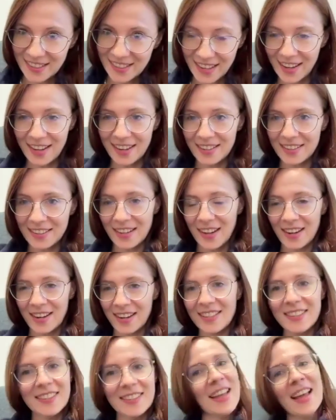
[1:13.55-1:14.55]

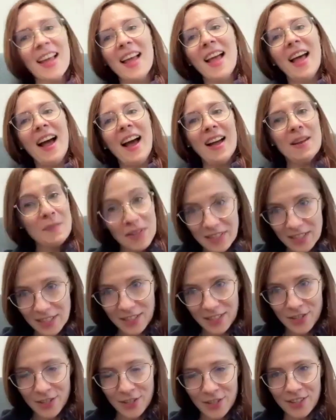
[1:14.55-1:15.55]
heart, I'm an
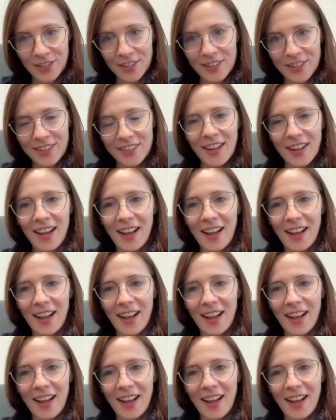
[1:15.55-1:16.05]
engineer.